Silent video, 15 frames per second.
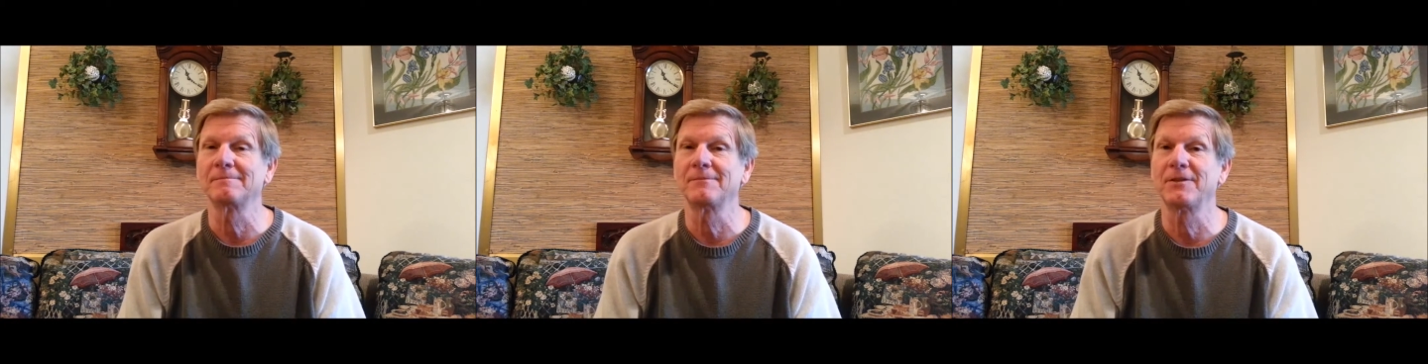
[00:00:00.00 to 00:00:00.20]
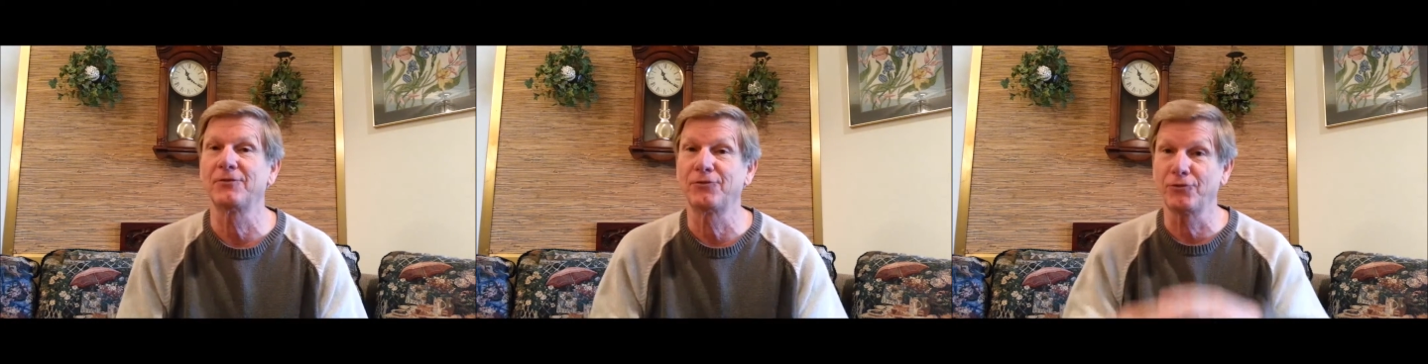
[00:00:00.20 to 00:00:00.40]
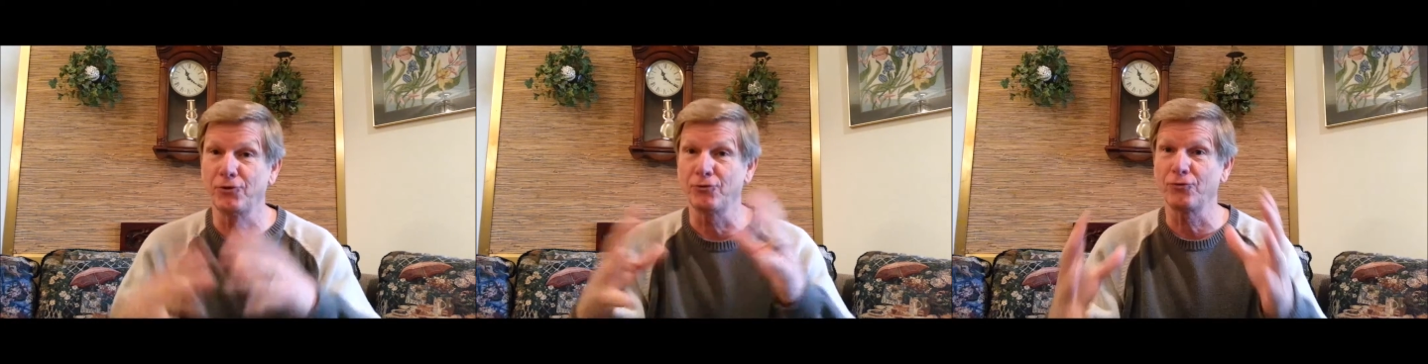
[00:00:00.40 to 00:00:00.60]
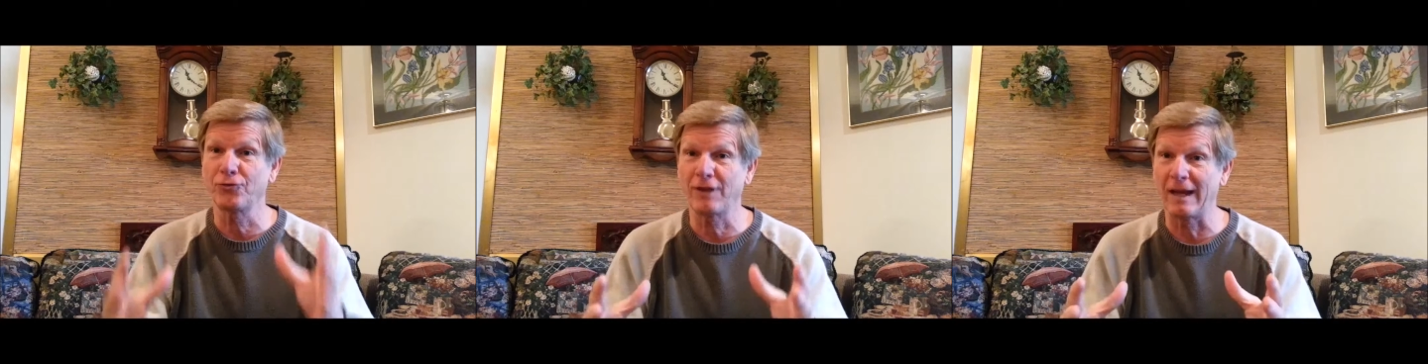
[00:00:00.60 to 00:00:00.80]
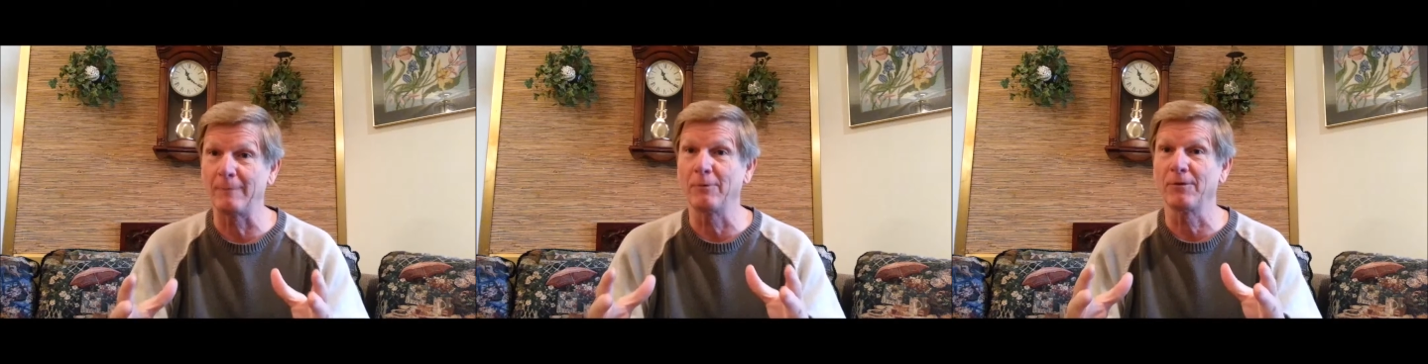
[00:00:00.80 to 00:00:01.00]
this huge
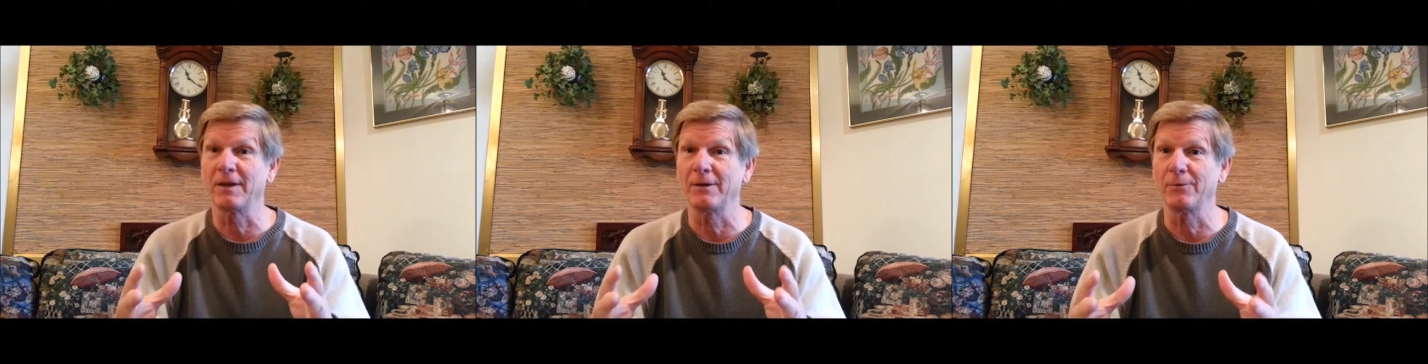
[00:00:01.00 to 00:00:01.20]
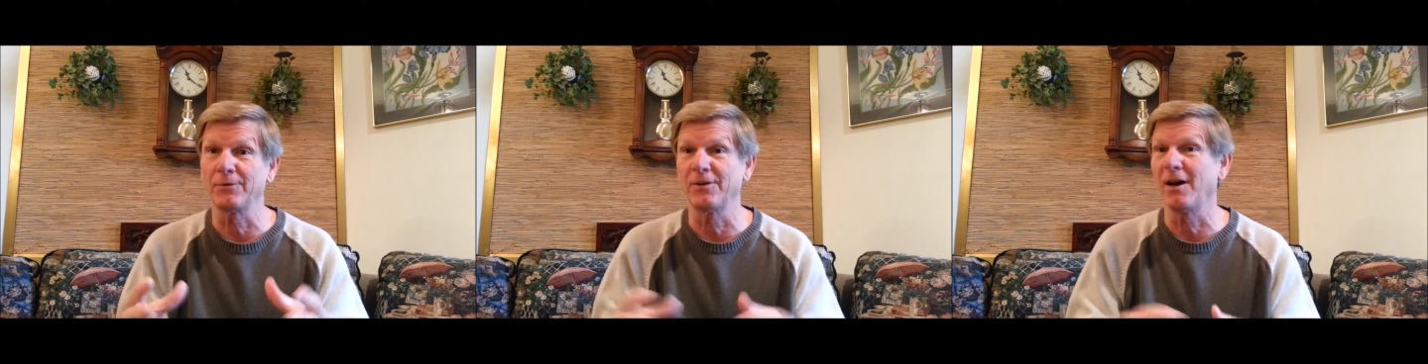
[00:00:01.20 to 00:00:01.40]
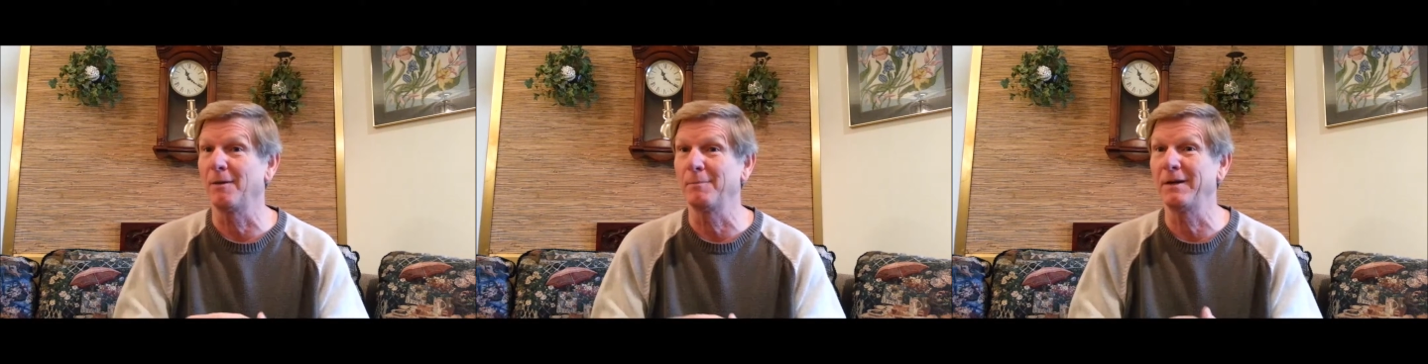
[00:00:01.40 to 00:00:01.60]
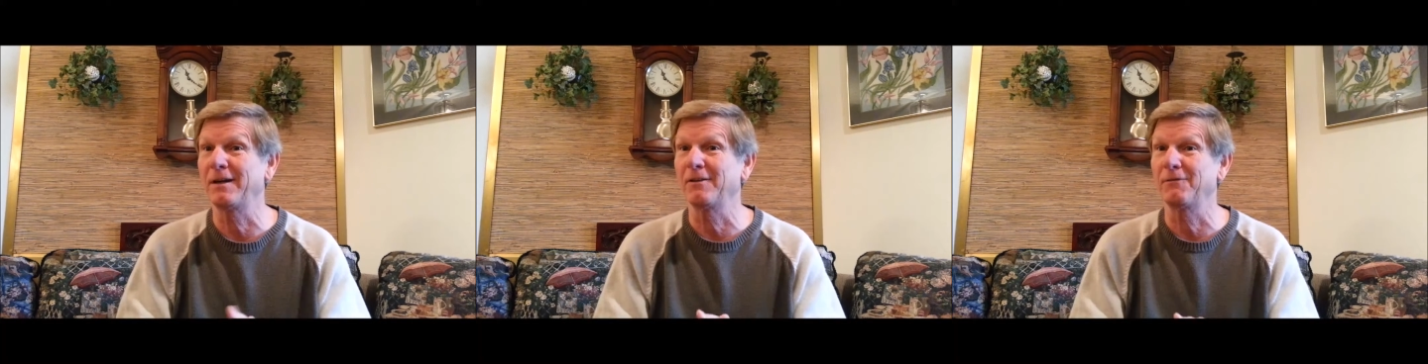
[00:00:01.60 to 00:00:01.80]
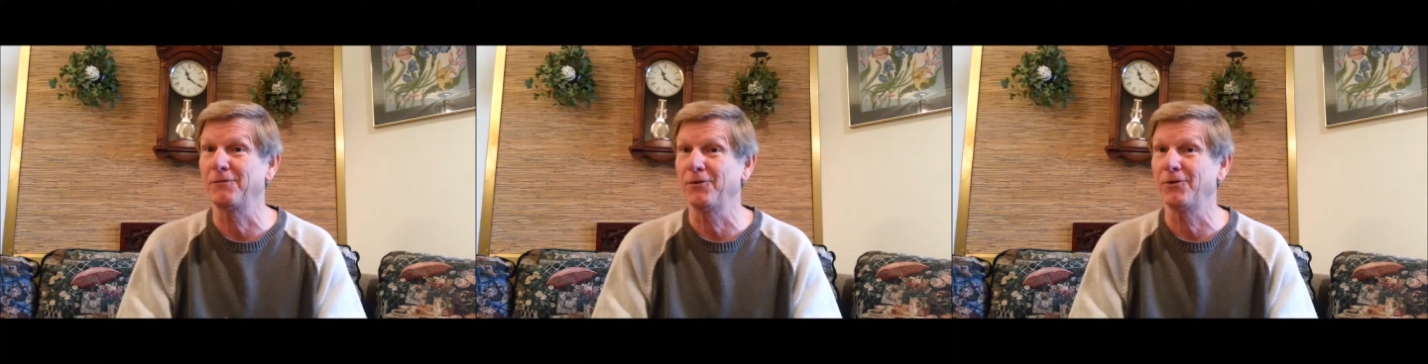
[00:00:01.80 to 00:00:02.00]
table that would not be
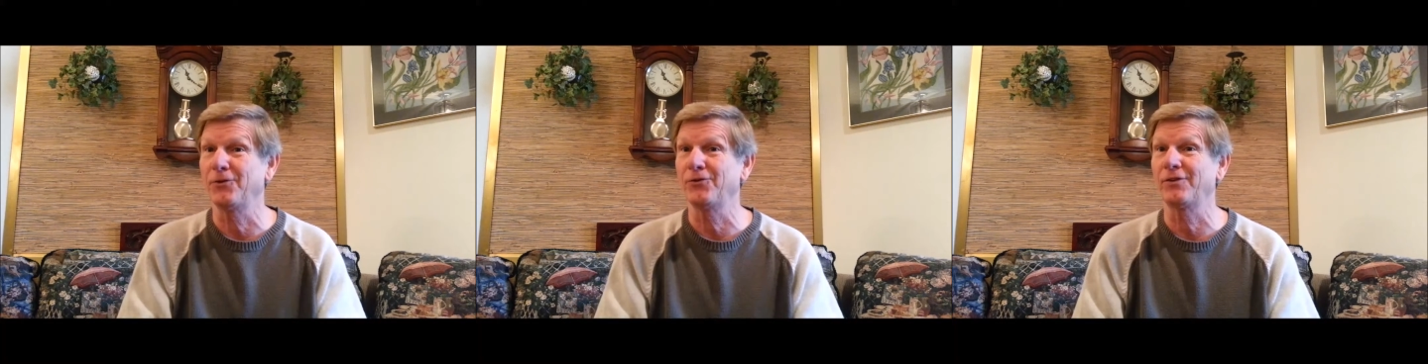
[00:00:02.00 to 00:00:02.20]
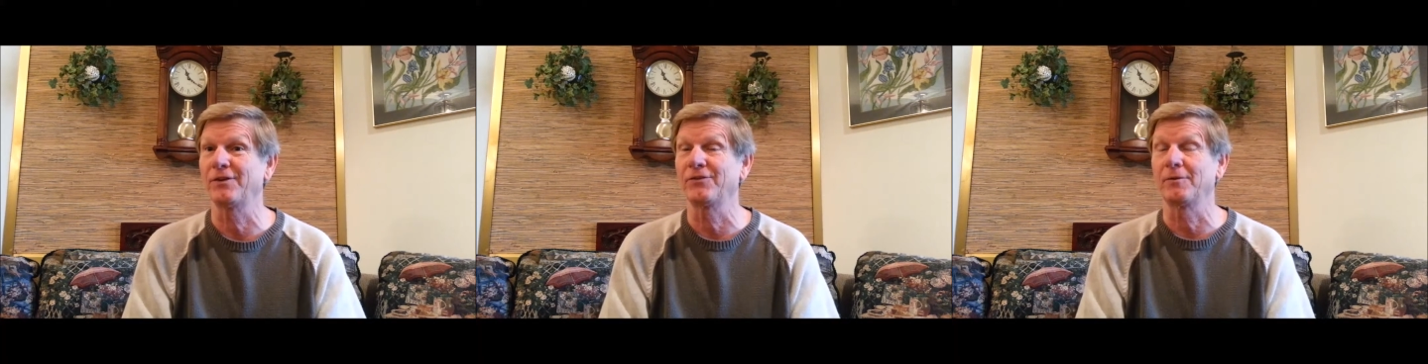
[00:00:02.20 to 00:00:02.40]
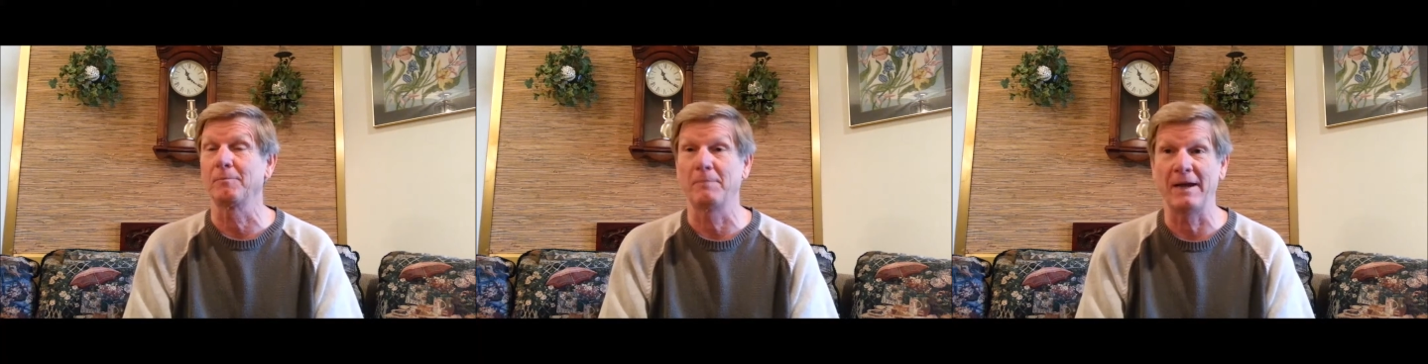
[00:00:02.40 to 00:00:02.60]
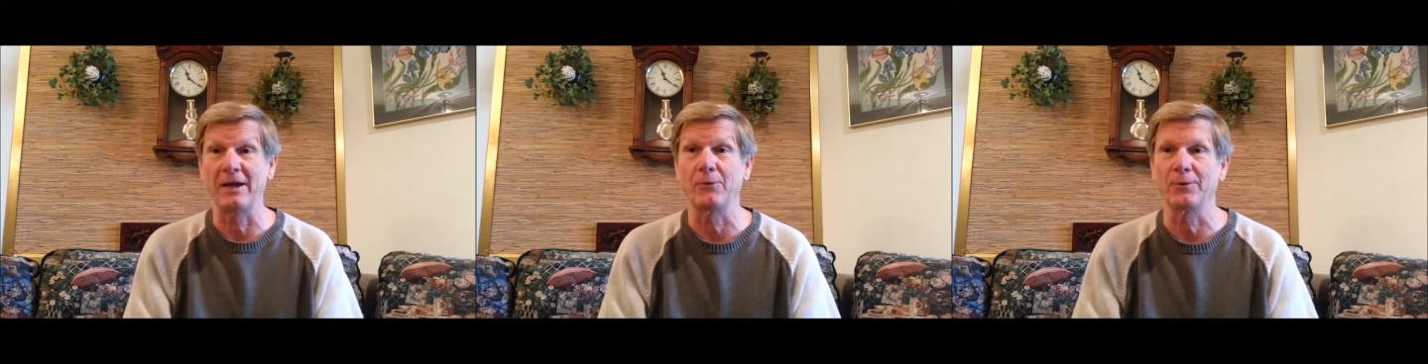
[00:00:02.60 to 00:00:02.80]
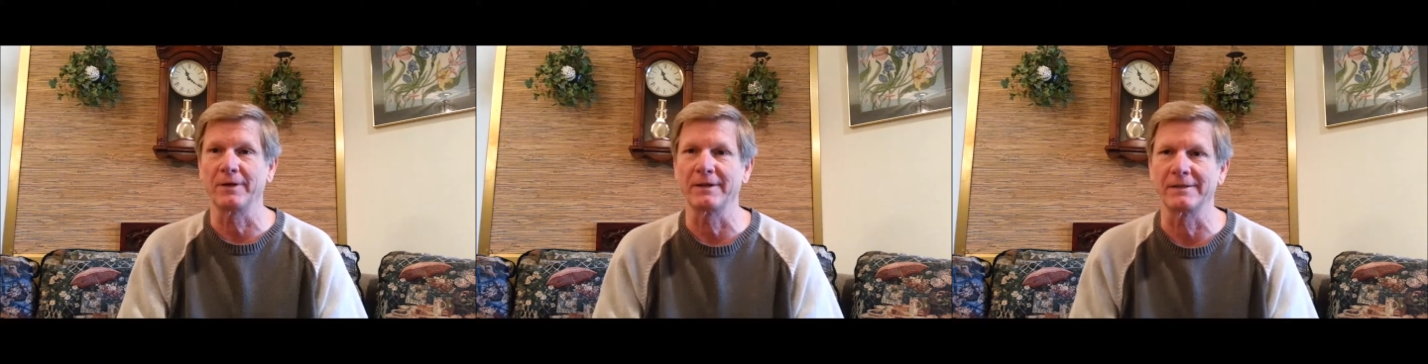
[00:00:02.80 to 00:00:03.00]
confused as a
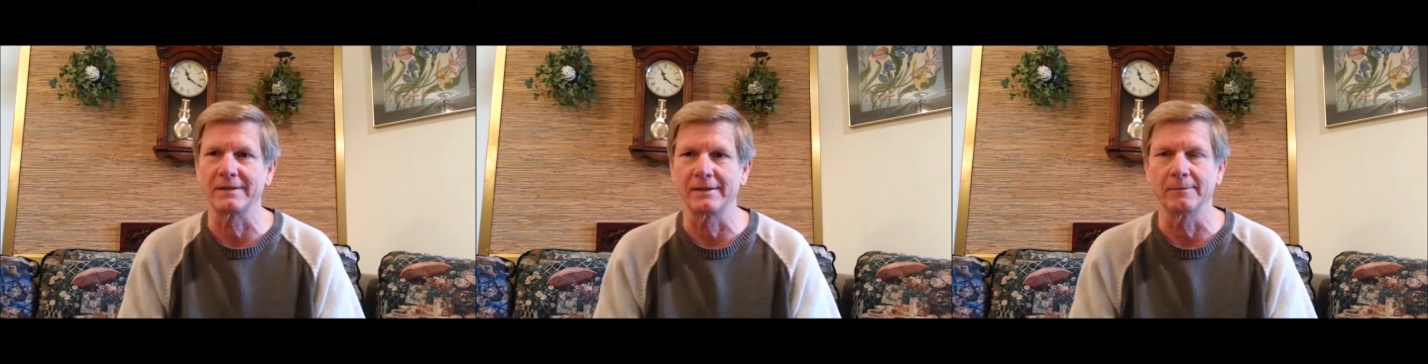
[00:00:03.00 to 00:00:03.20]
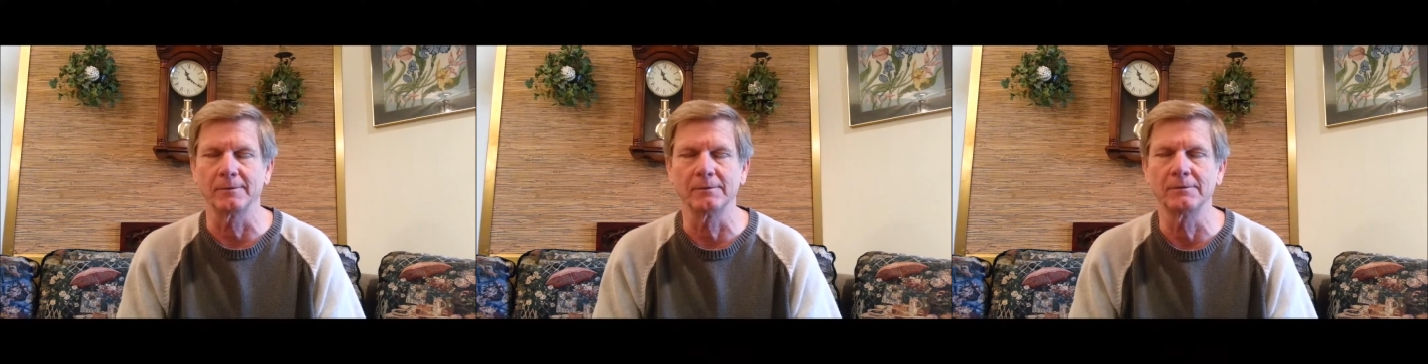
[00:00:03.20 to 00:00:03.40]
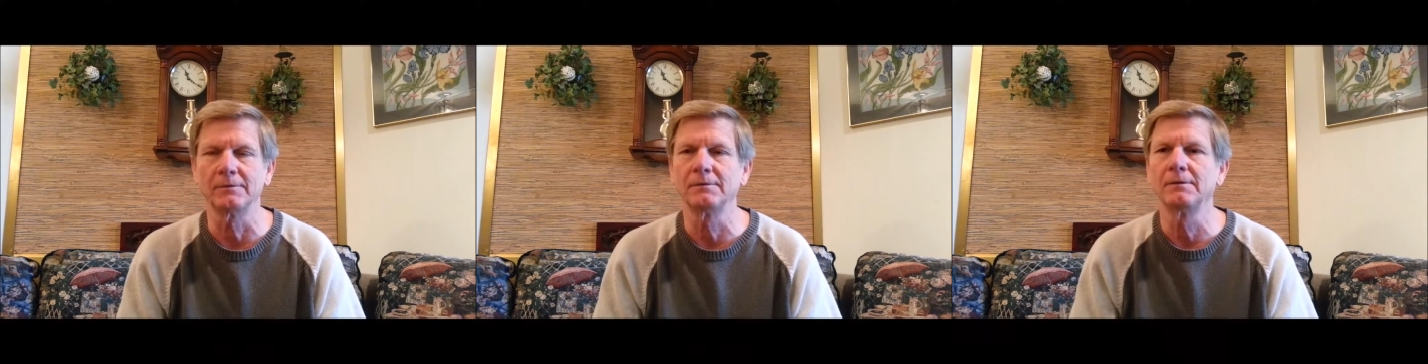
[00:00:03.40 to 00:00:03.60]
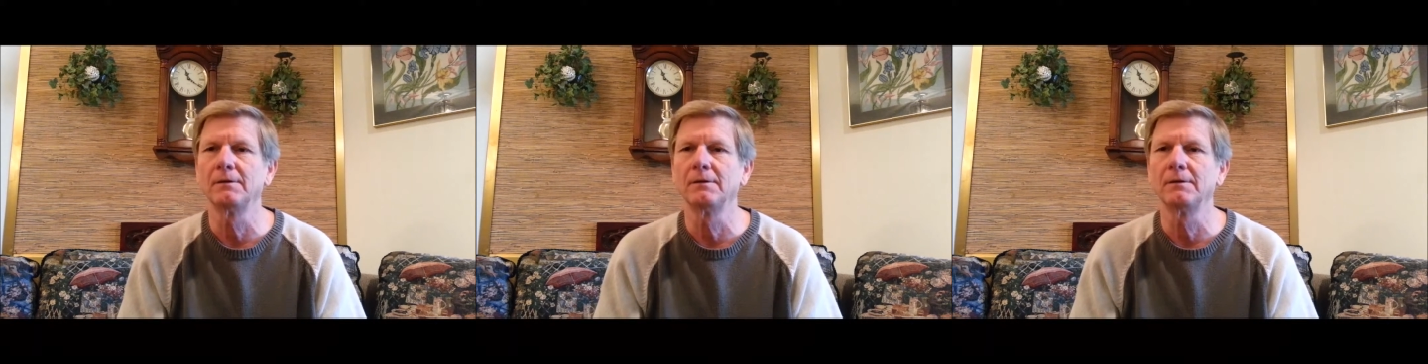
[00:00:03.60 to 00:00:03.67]
banqueting table,